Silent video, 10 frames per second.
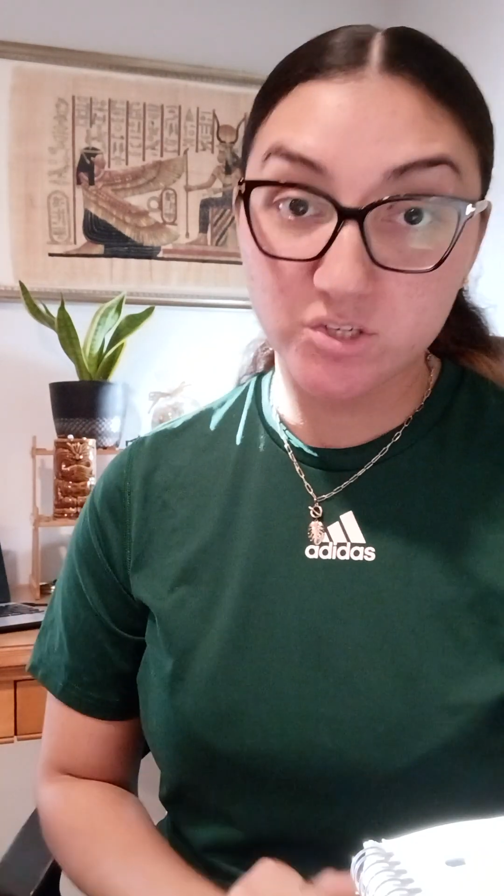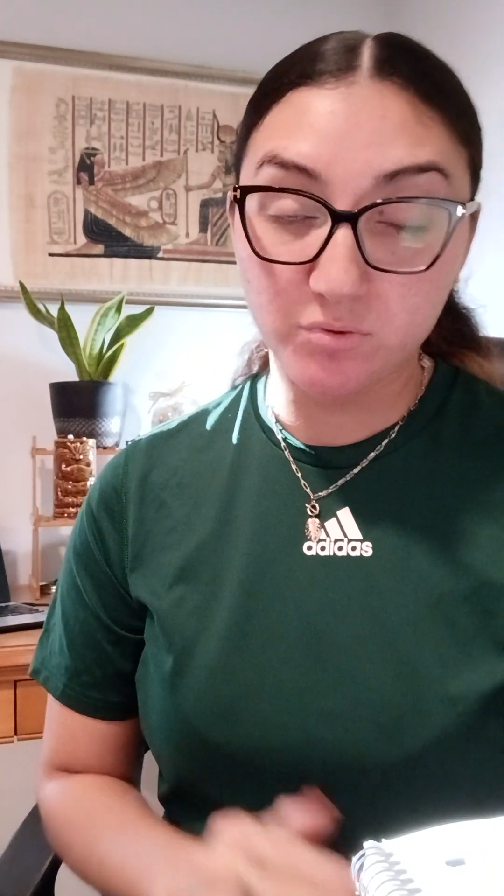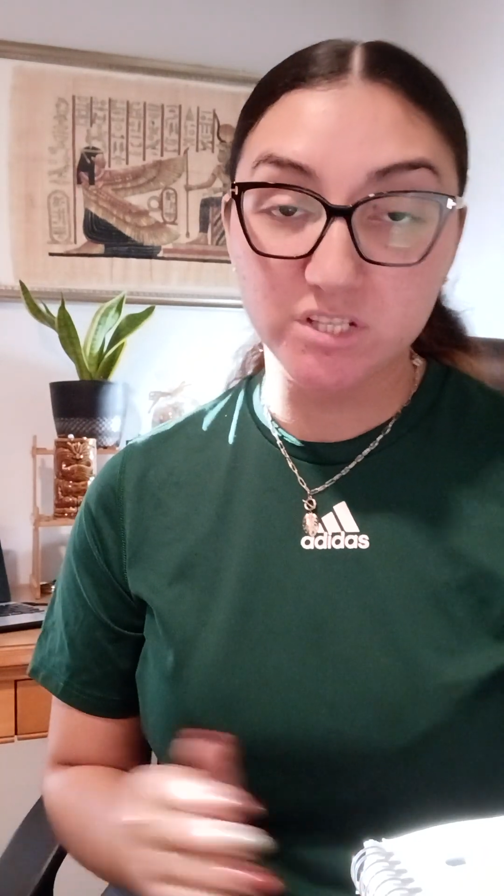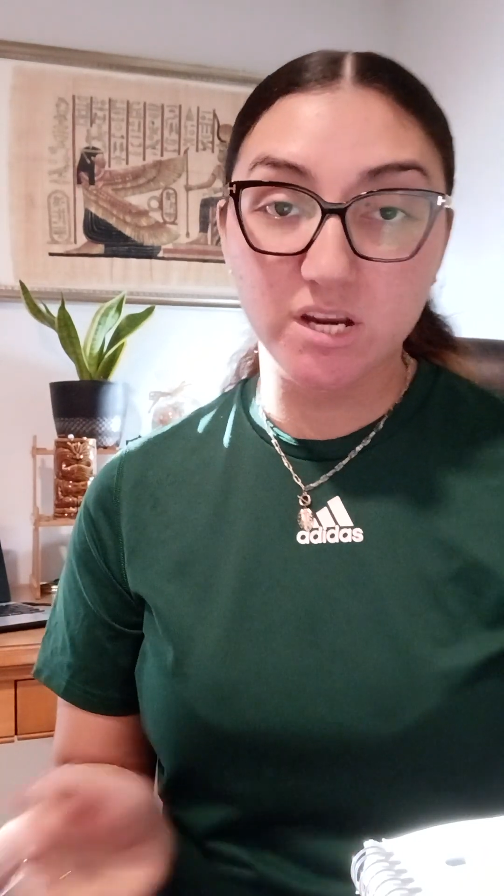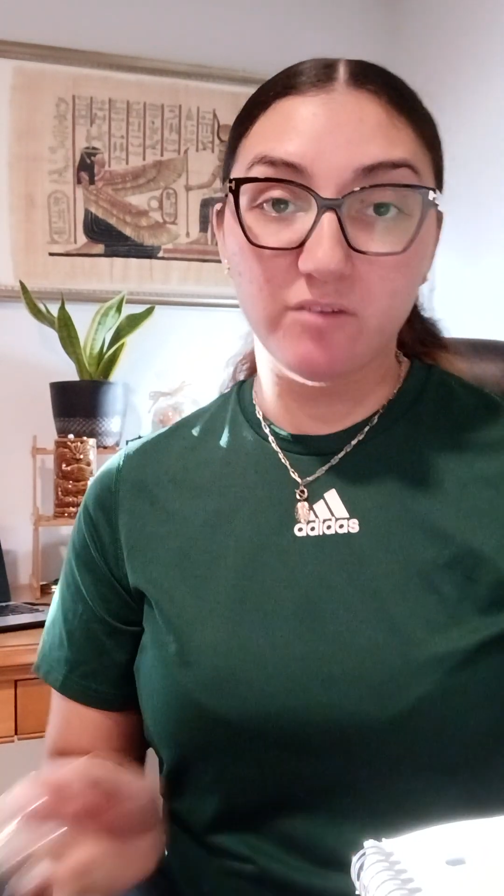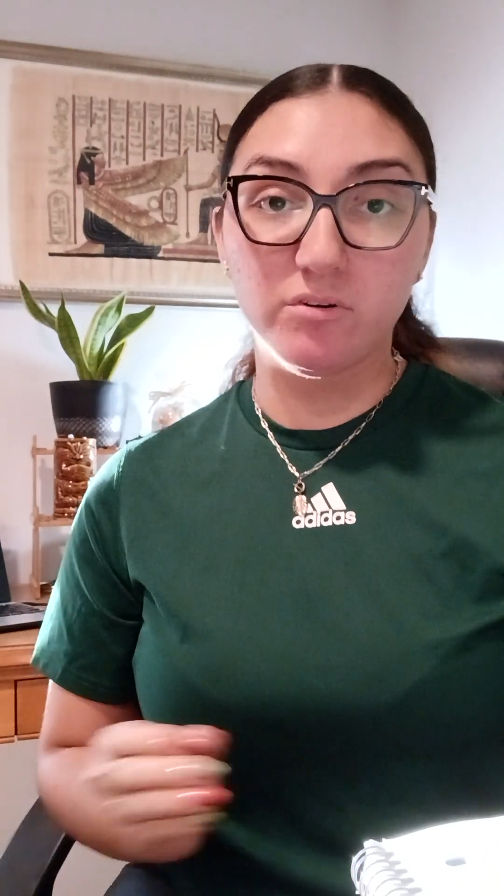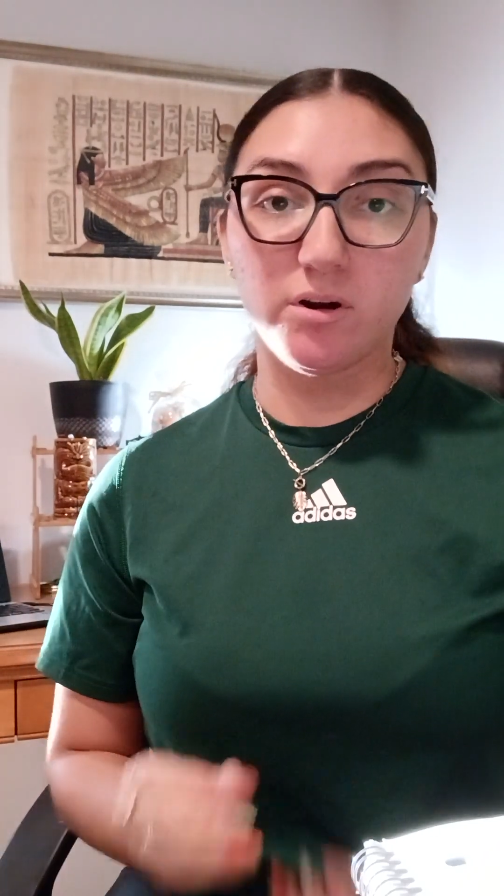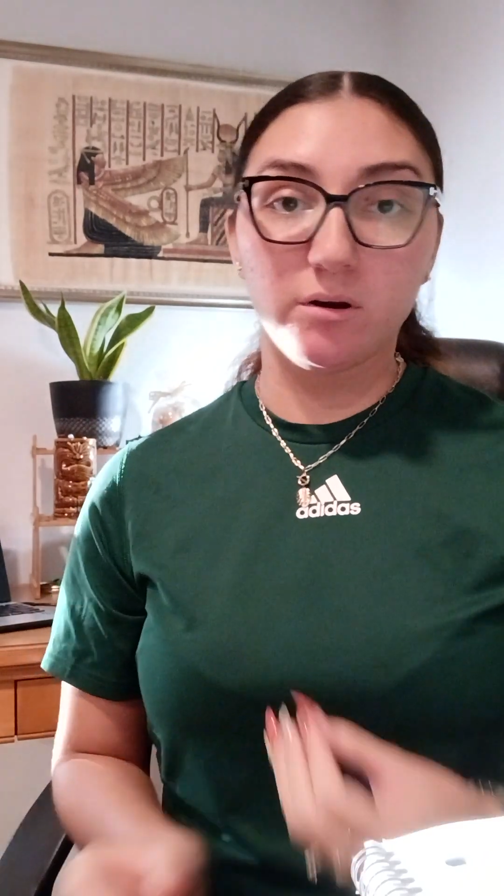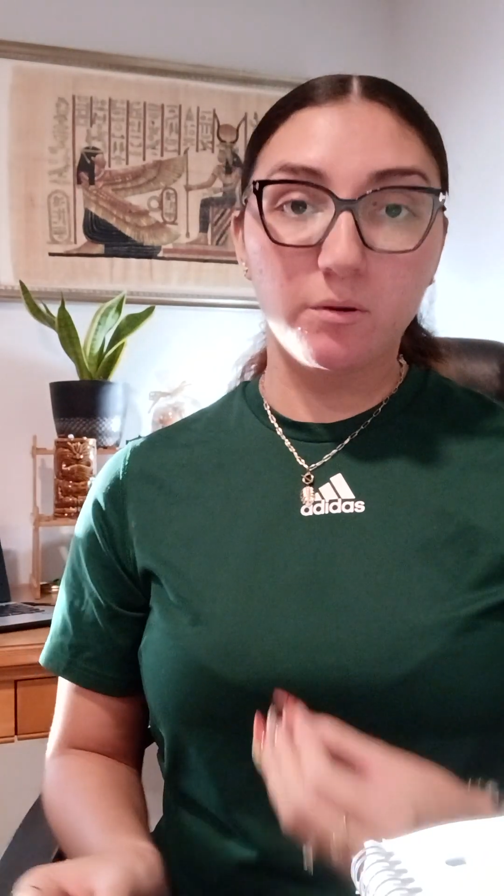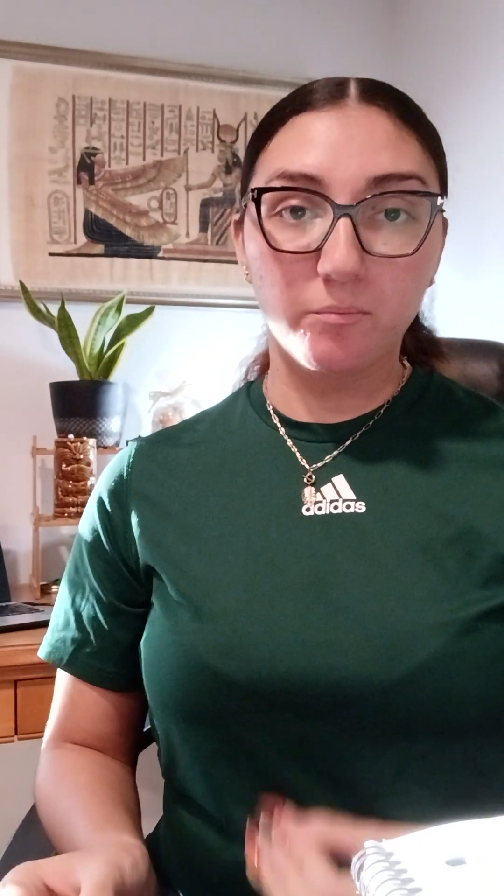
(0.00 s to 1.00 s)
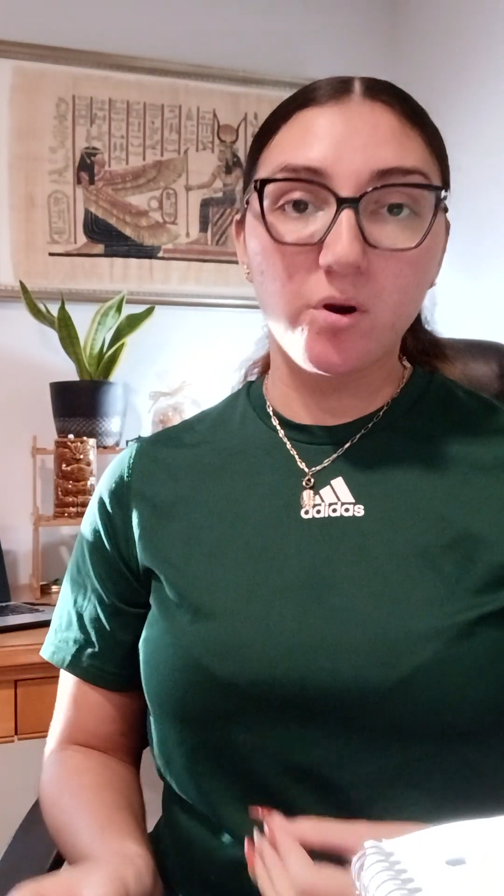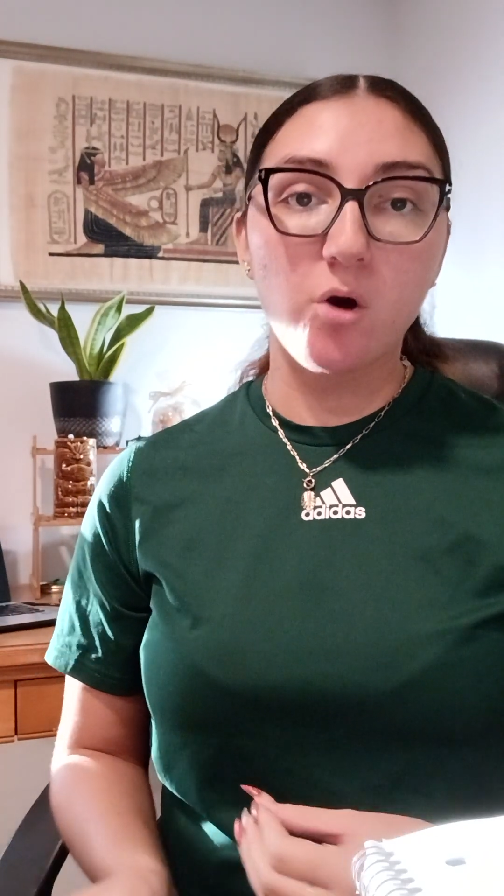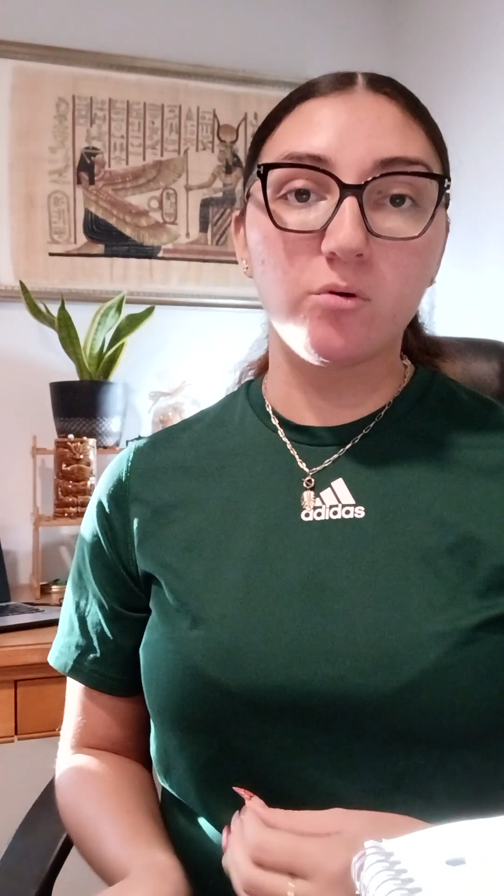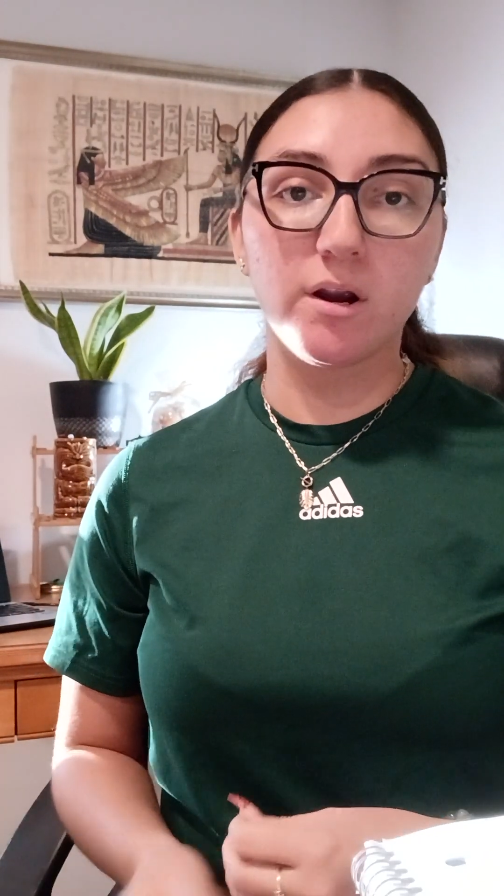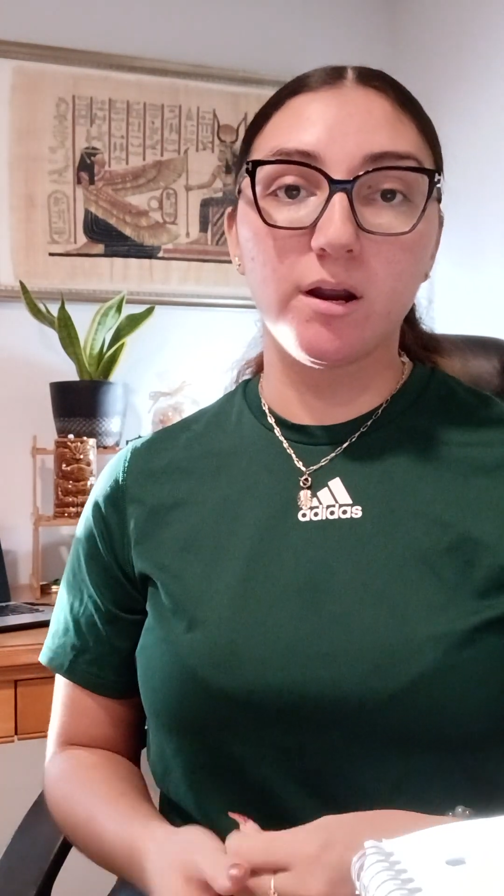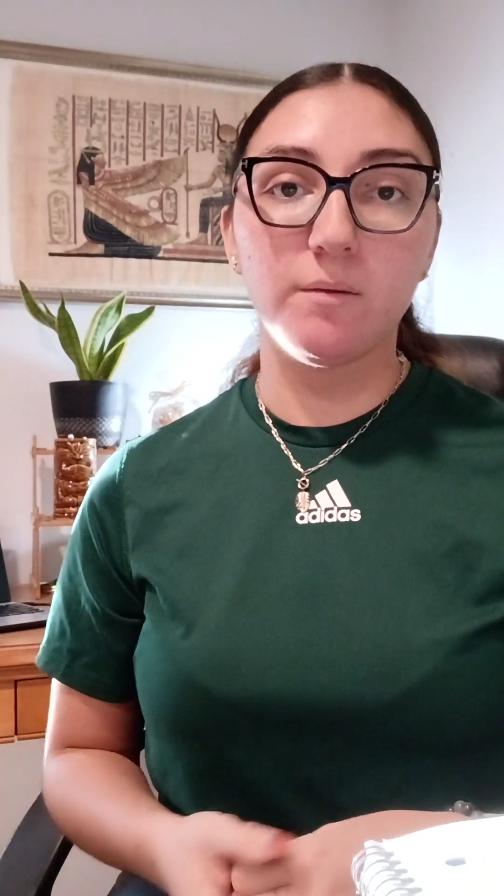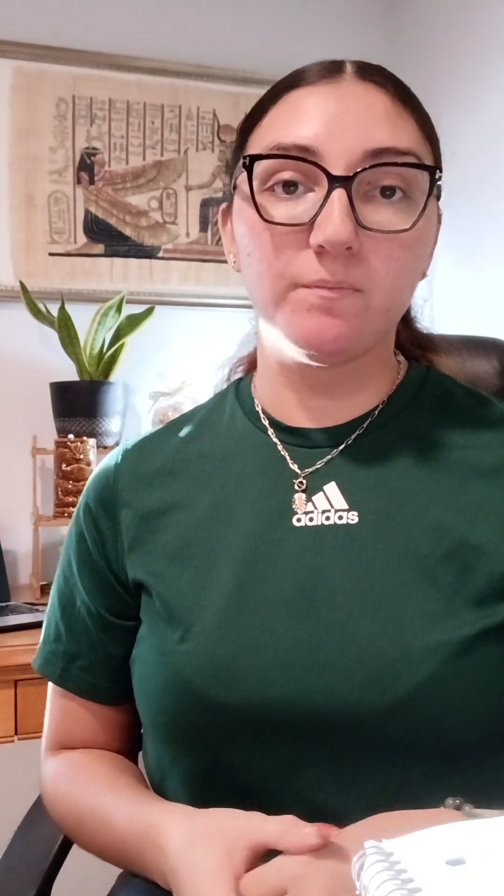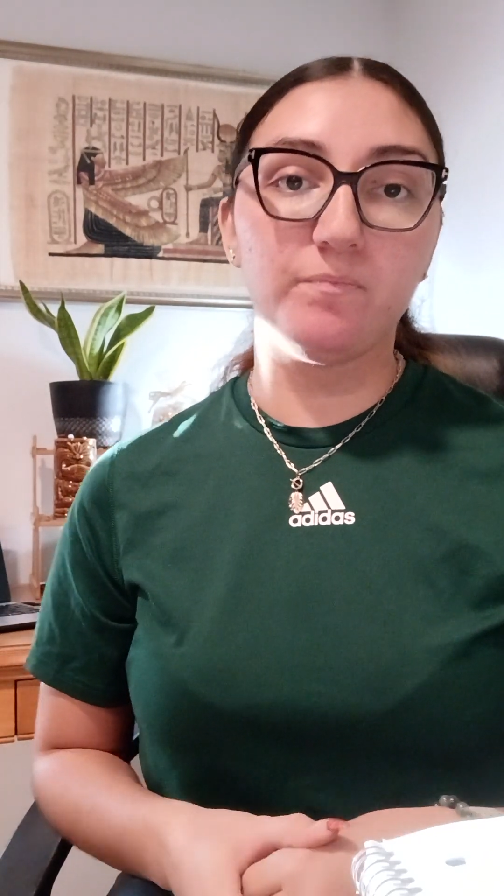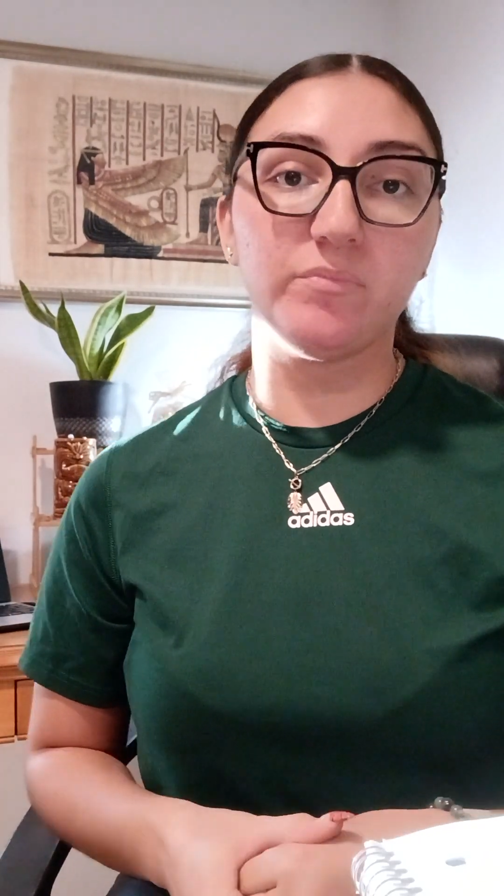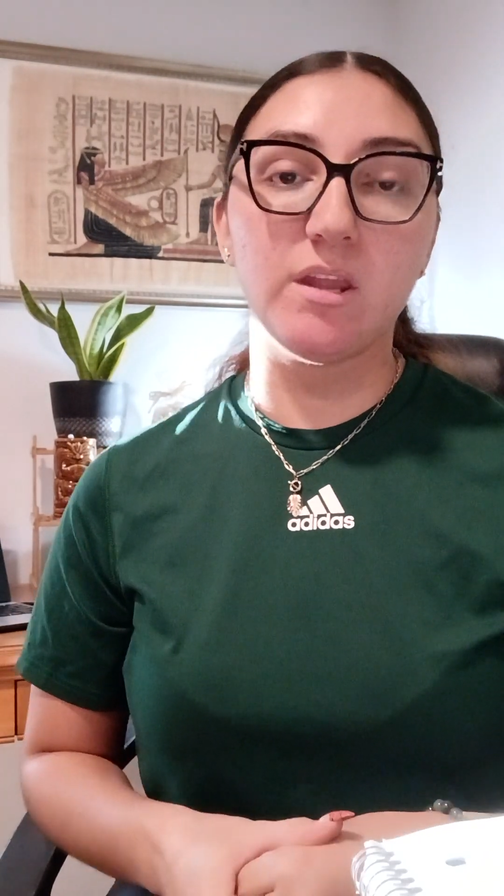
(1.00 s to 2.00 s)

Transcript: whichever program